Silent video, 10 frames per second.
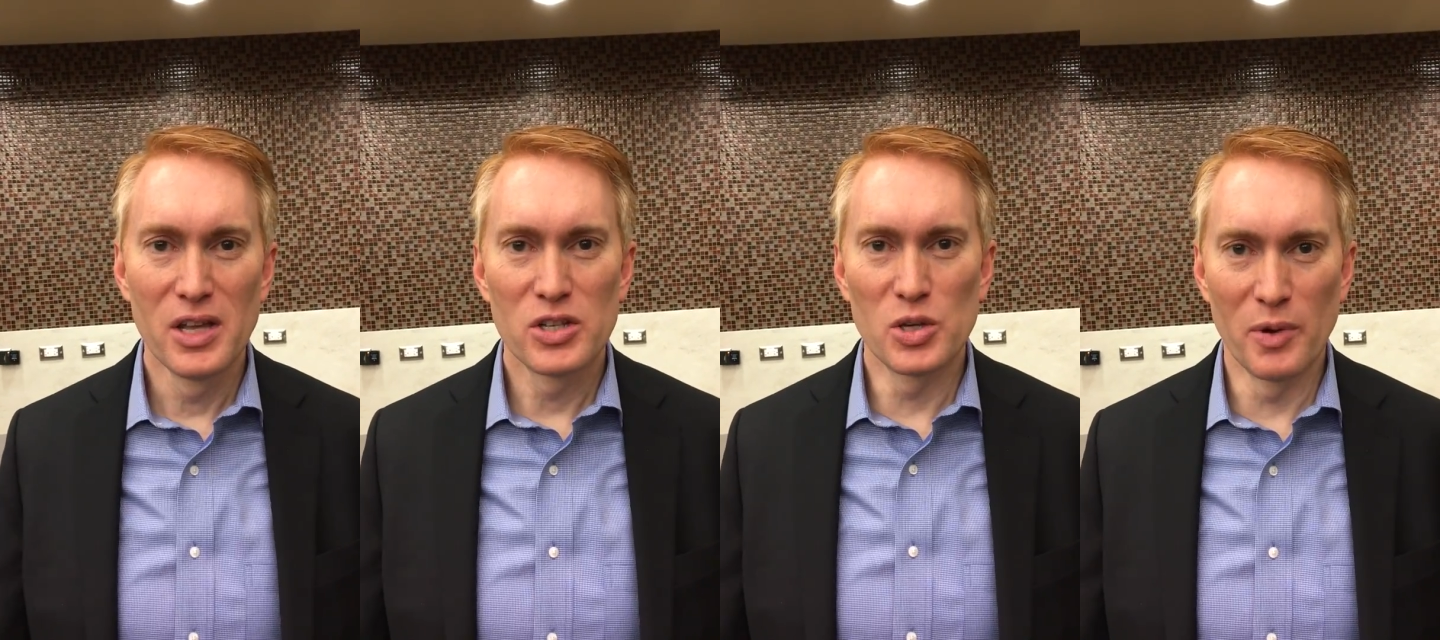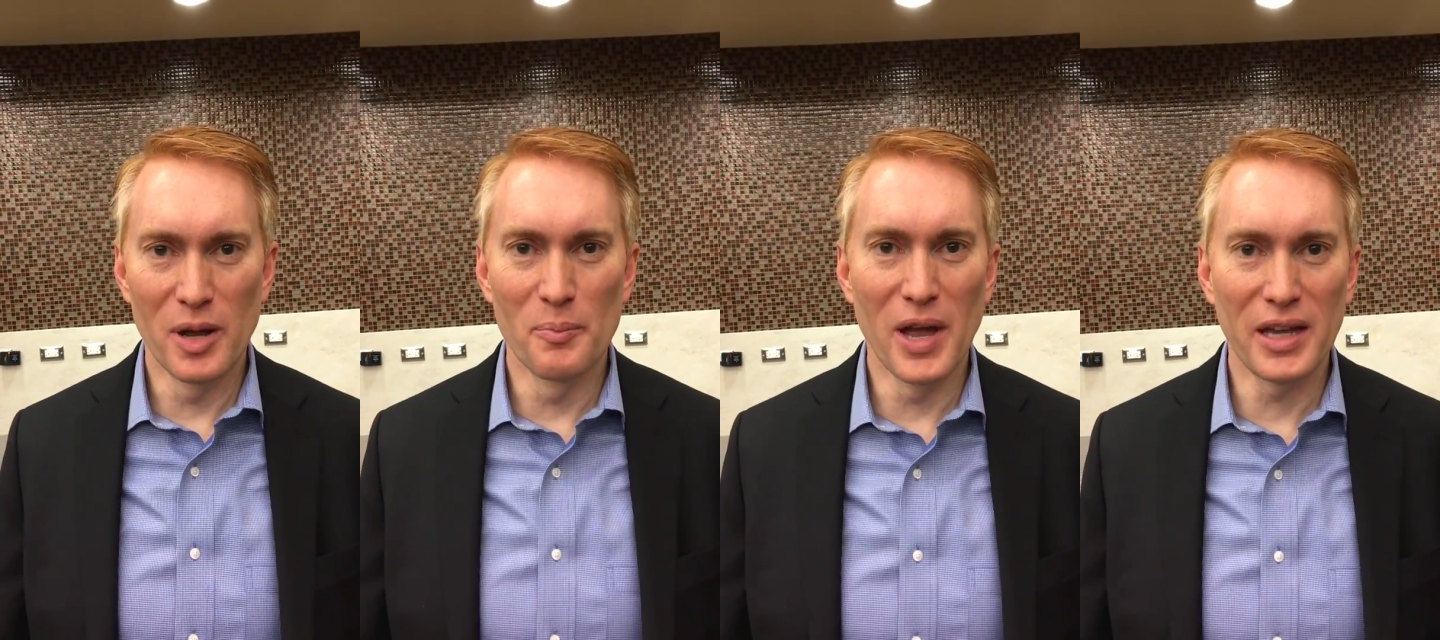So when
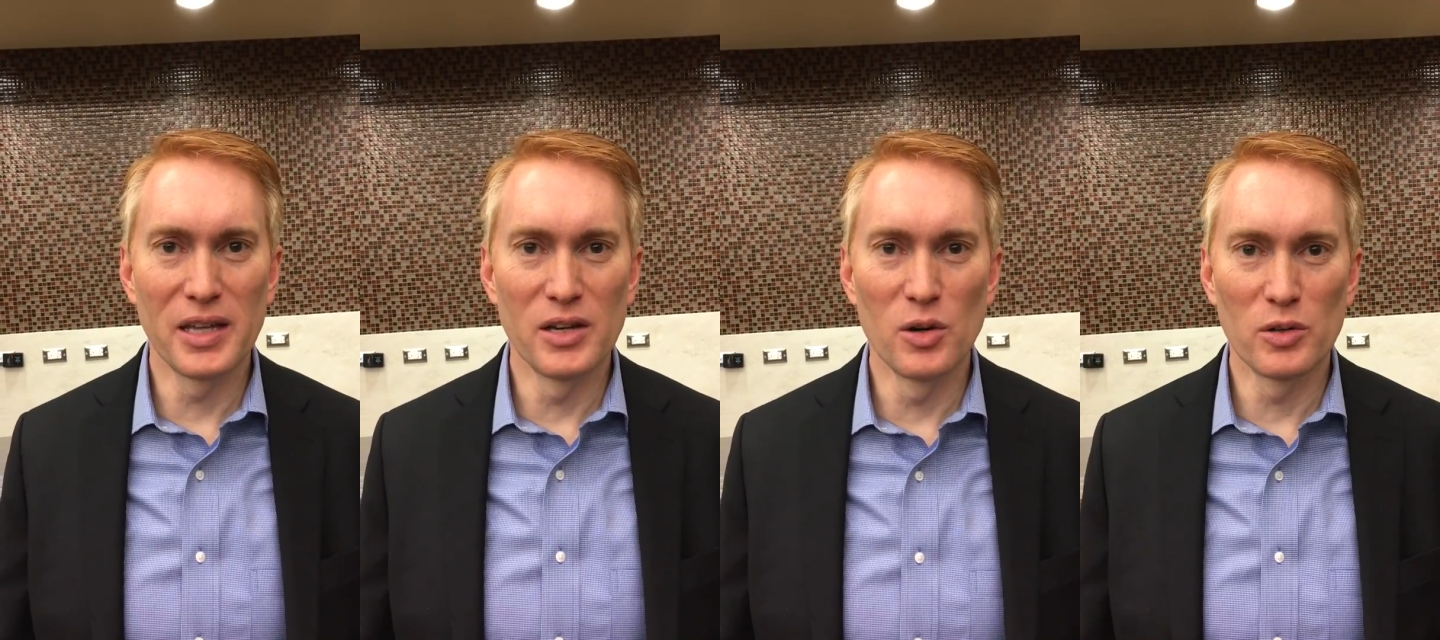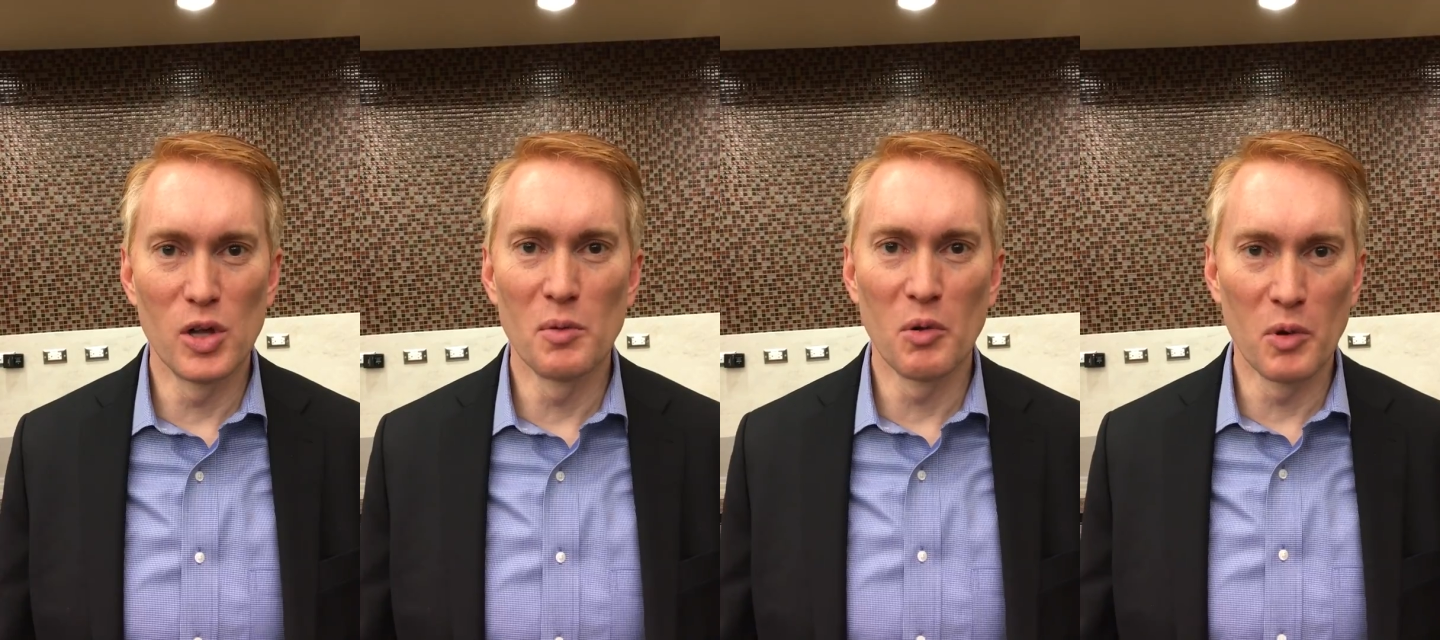I'm back into
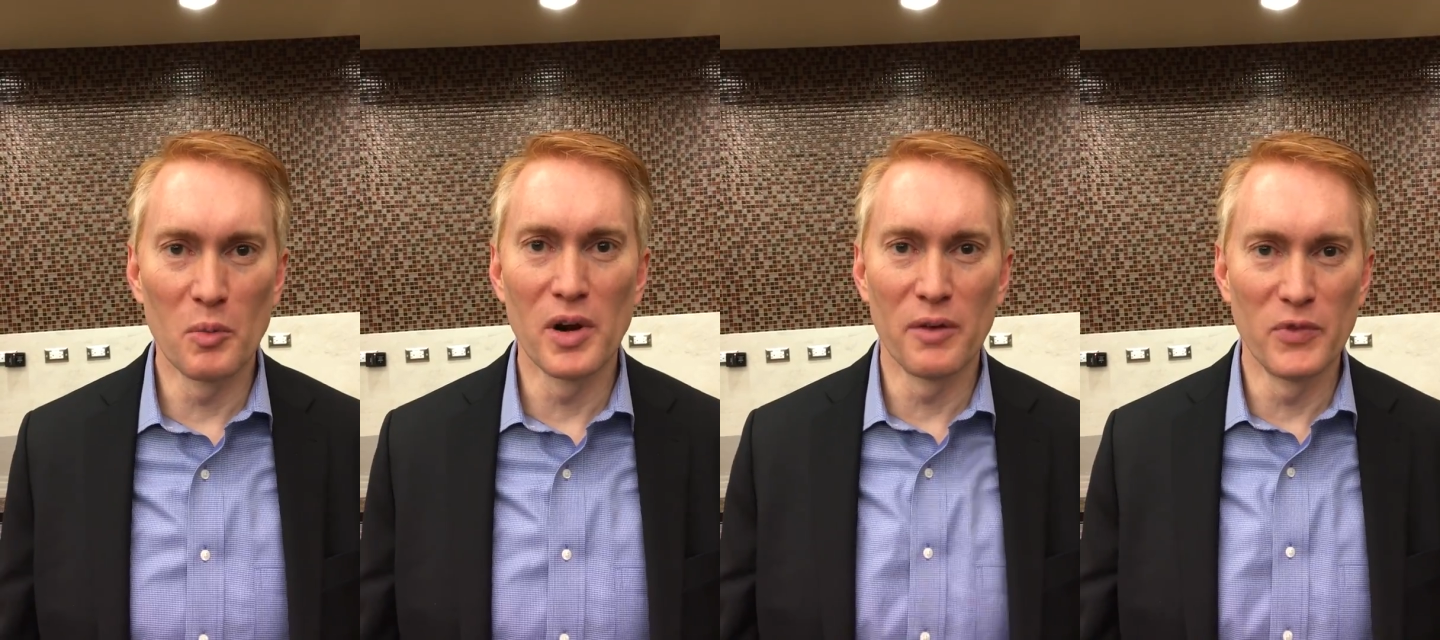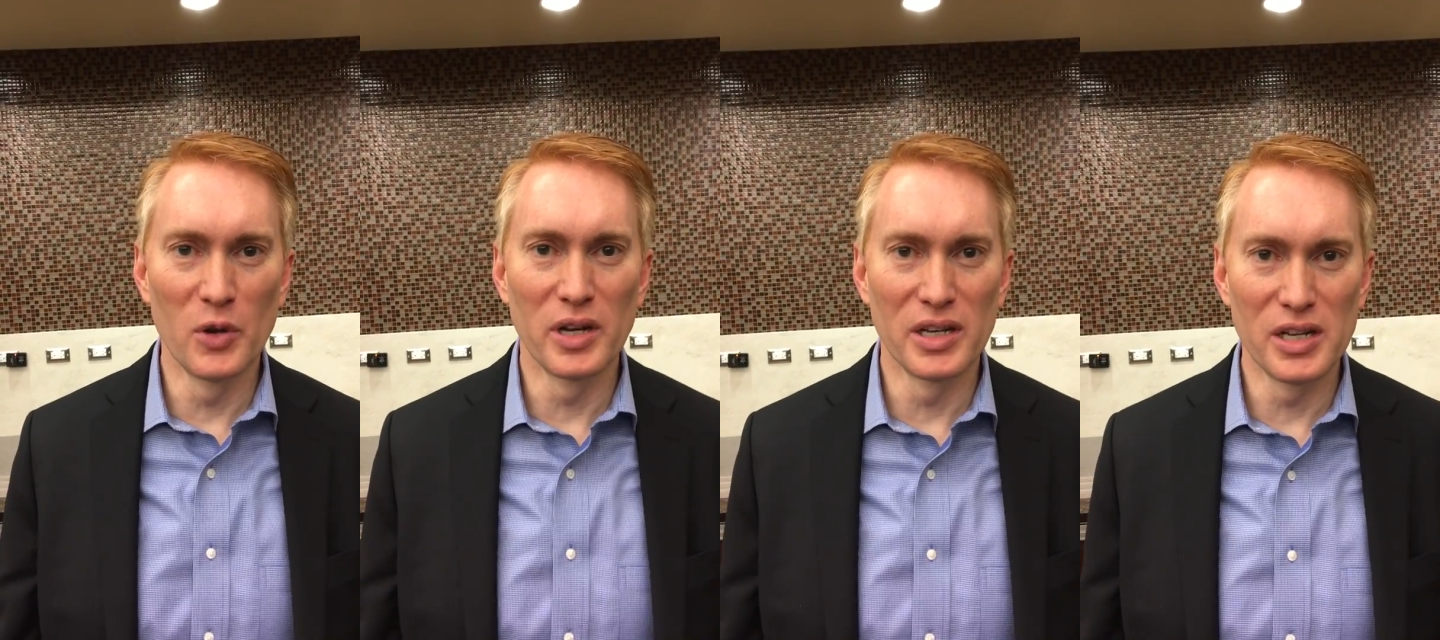Oklahoma, when we're not
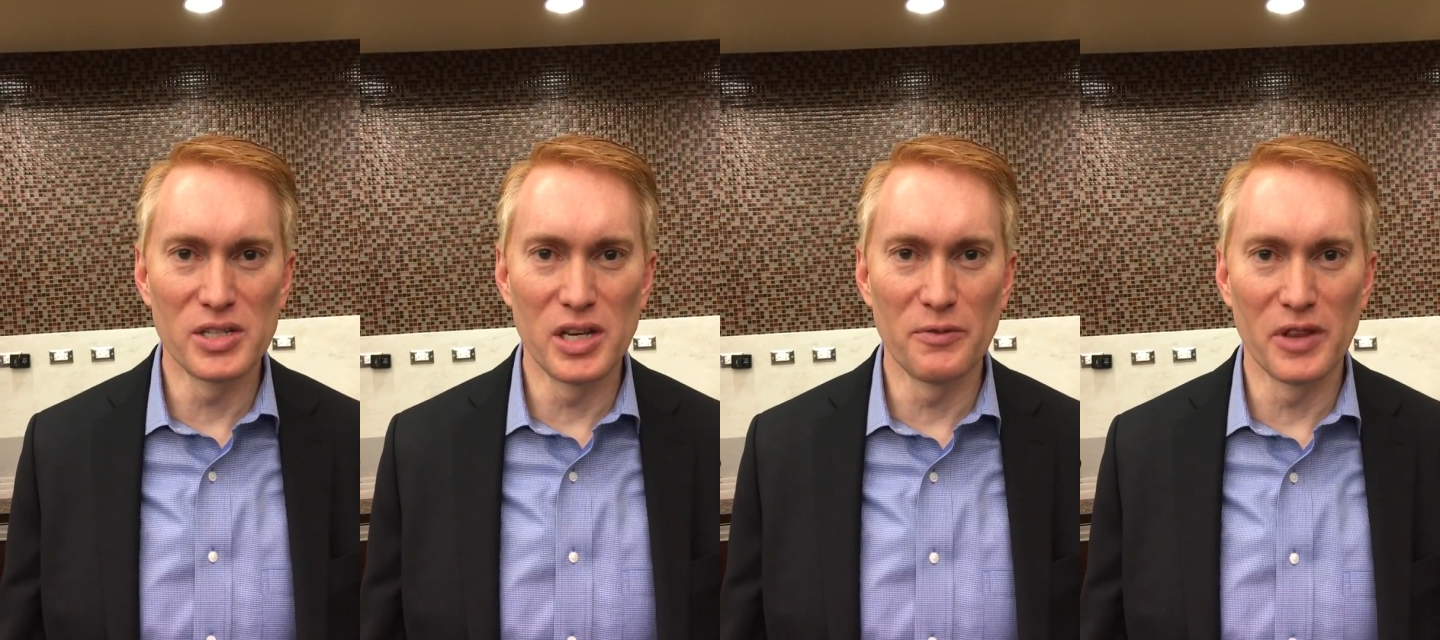voting in D.C.